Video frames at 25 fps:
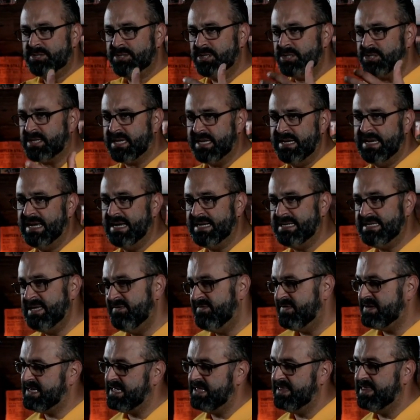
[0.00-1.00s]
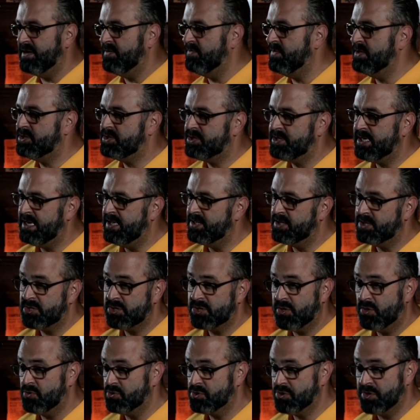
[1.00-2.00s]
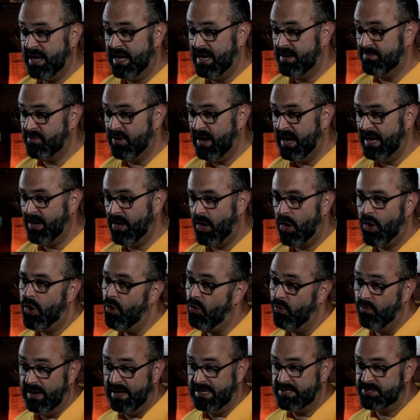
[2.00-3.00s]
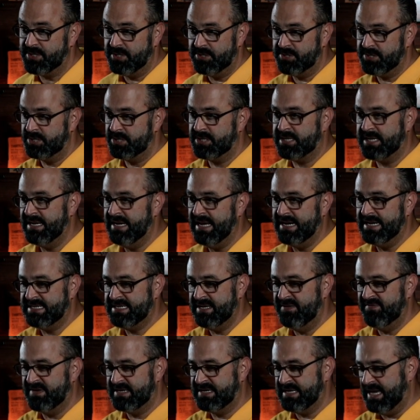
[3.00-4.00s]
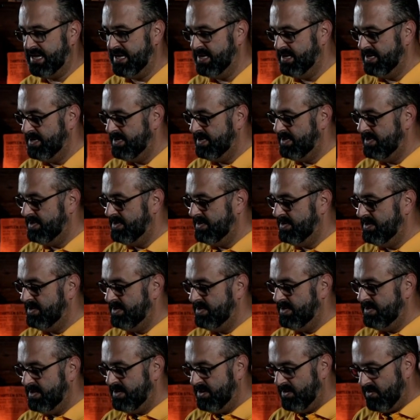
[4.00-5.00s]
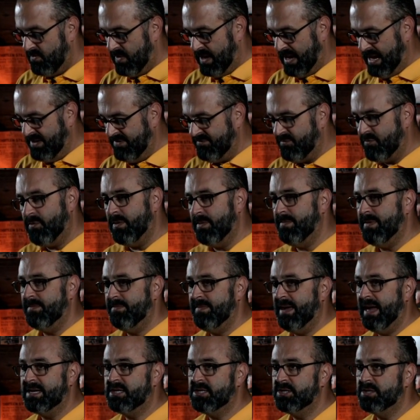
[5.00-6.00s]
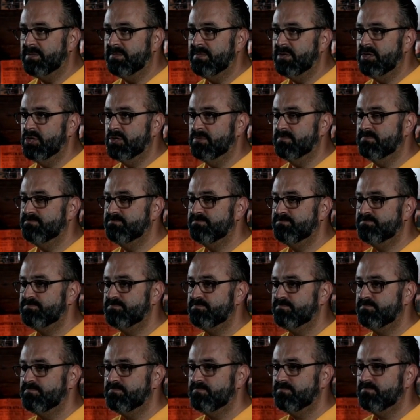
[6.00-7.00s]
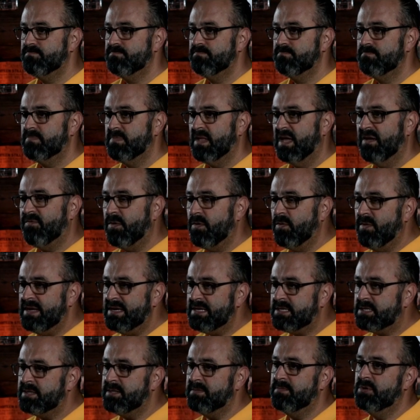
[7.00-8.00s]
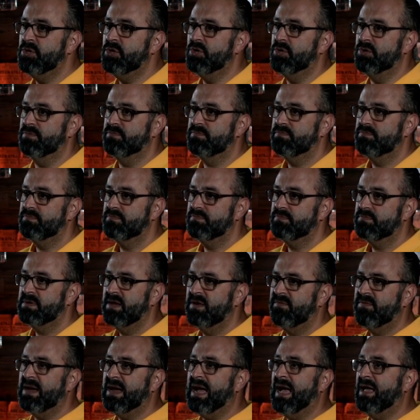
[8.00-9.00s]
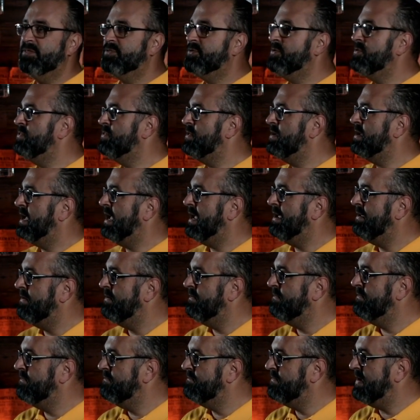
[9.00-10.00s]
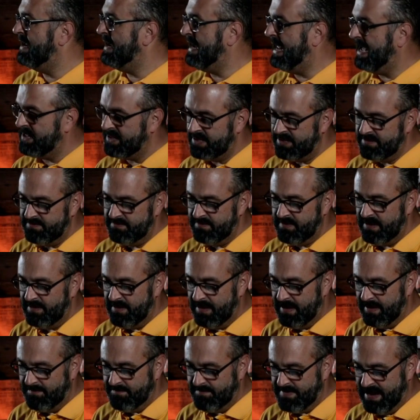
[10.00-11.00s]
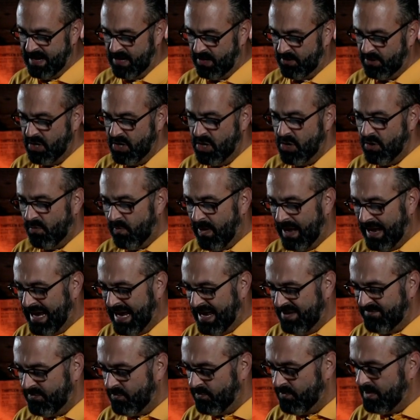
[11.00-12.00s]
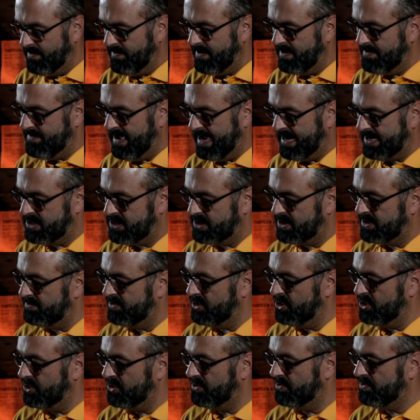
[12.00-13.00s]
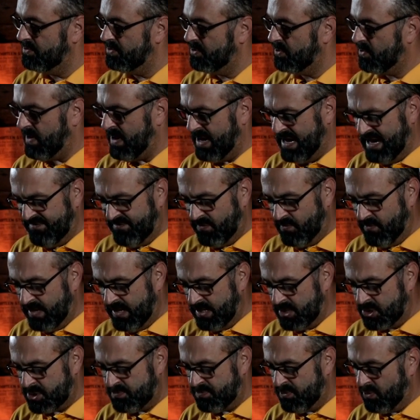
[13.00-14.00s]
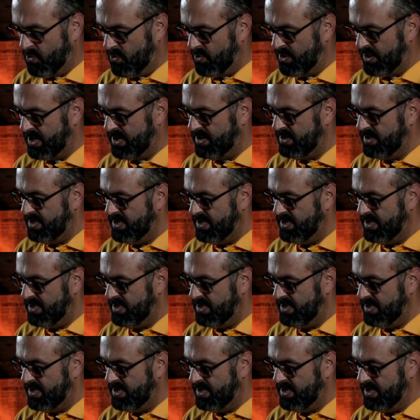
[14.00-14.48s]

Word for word: this connectivity that we see at the Soul Trap, right? Always there's this connectivity. Why haven't we been back to the moon? If we went to the moon, if we got through the Van Allen belt, why haven't we been back to the moon? Why haven't we explored it?